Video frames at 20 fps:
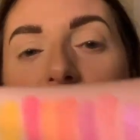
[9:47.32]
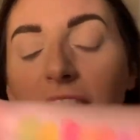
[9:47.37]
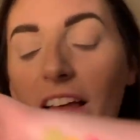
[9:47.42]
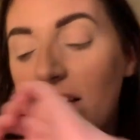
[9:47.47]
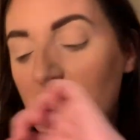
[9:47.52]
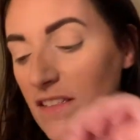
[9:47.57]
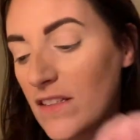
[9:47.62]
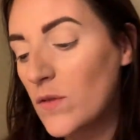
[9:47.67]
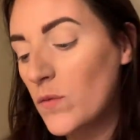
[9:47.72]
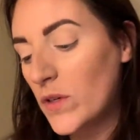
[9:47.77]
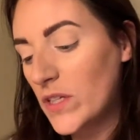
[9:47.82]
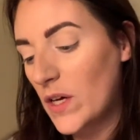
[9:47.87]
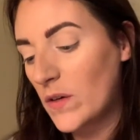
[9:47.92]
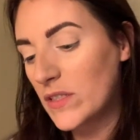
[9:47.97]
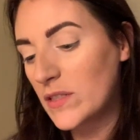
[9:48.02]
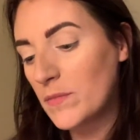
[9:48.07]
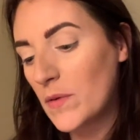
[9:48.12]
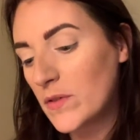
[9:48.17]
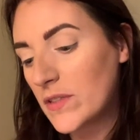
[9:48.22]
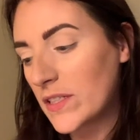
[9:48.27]
that's the one I
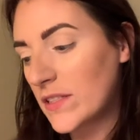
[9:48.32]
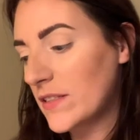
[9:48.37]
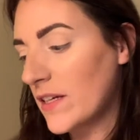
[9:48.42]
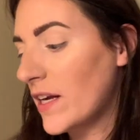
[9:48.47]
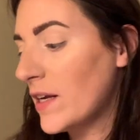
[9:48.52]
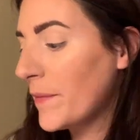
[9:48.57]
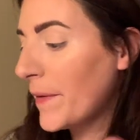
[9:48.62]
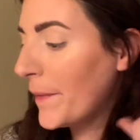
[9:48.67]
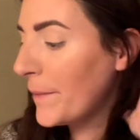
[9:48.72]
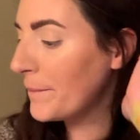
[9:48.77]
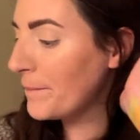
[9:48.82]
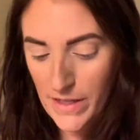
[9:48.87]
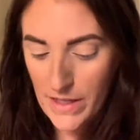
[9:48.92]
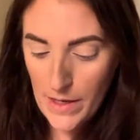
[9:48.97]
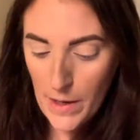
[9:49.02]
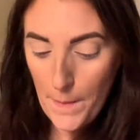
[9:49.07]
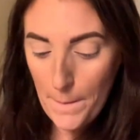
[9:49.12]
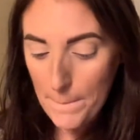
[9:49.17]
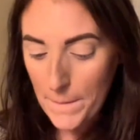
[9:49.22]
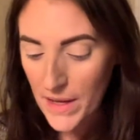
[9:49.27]
was most excited about.
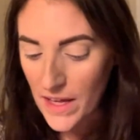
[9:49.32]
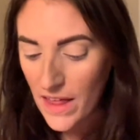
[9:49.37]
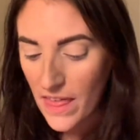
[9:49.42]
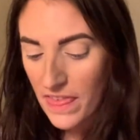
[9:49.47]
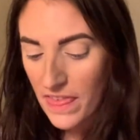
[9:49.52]
Yep.